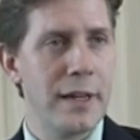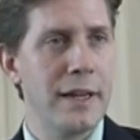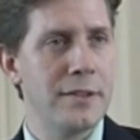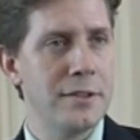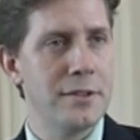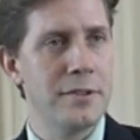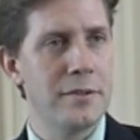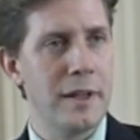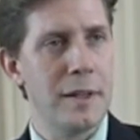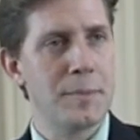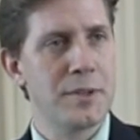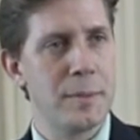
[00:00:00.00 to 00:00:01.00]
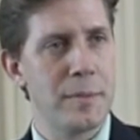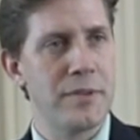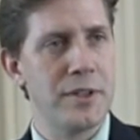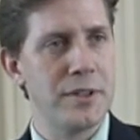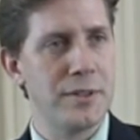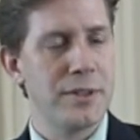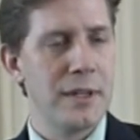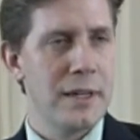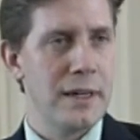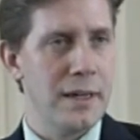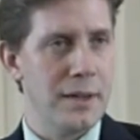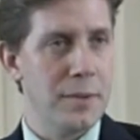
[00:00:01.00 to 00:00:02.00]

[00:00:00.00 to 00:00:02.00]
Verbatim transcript: had to develop some of these, uh,